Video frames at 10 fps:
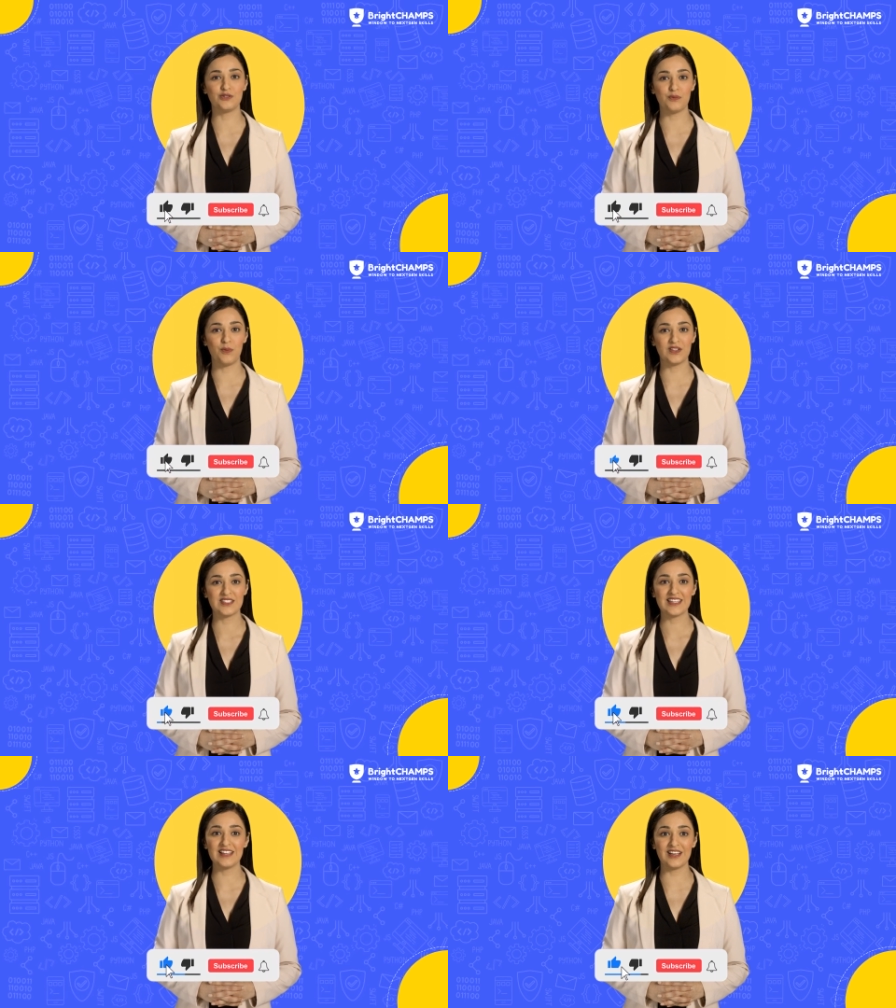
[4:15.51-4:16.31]
for more
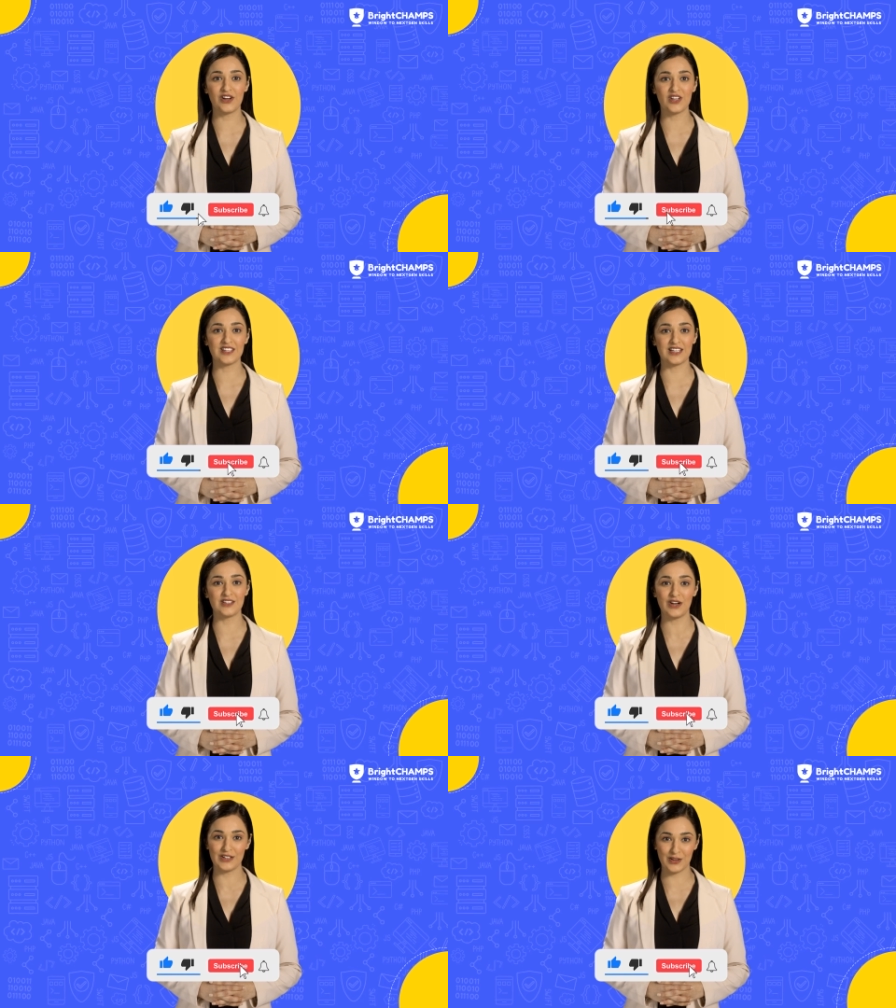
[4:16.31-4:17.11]
exciting
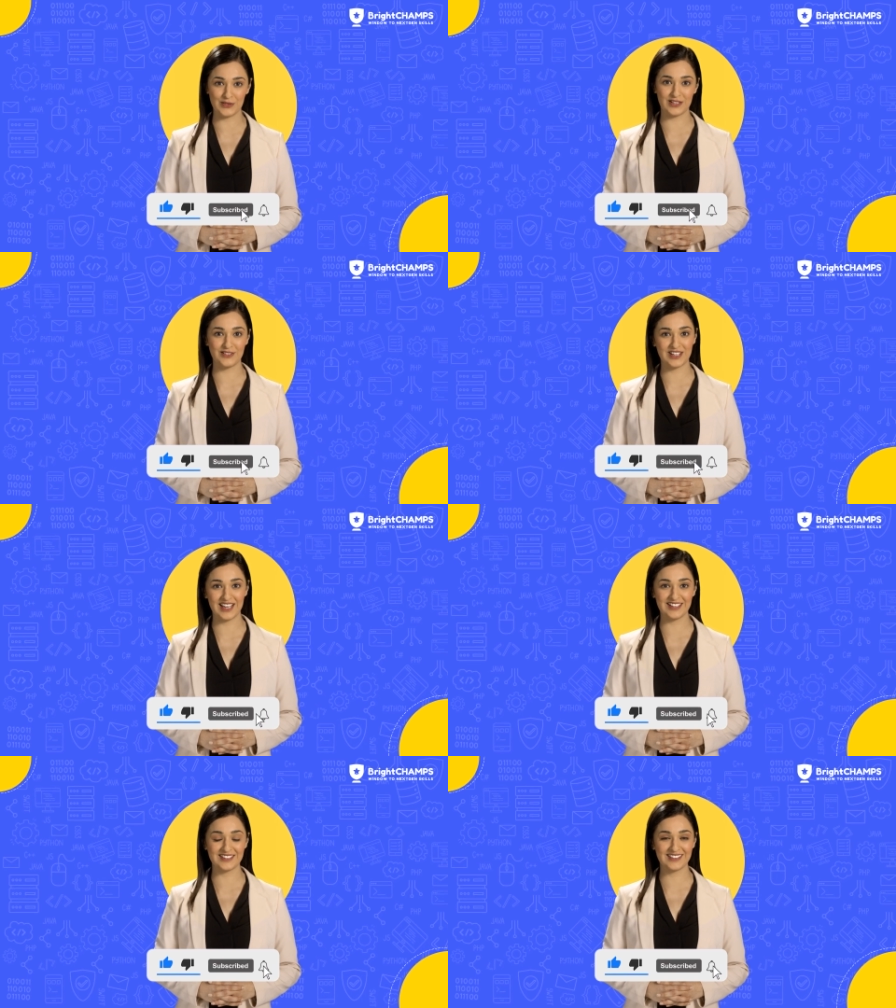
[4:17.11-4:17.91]
content on coding for
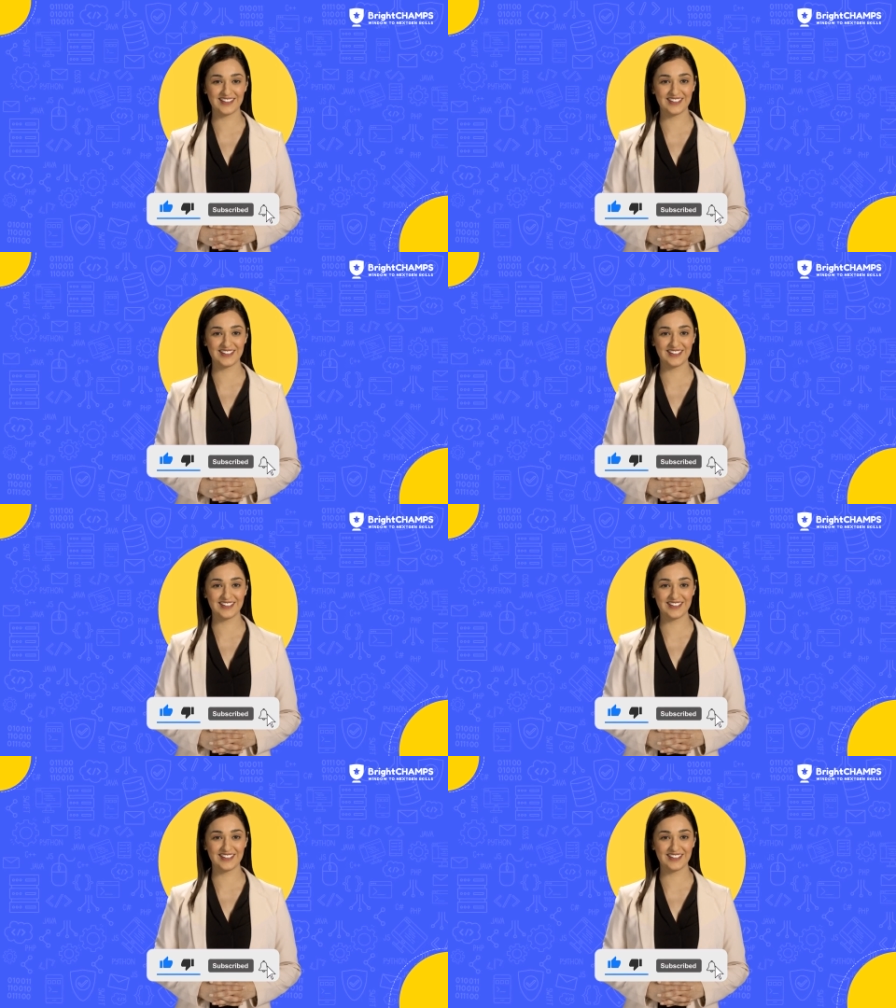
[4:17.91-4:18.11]
kids.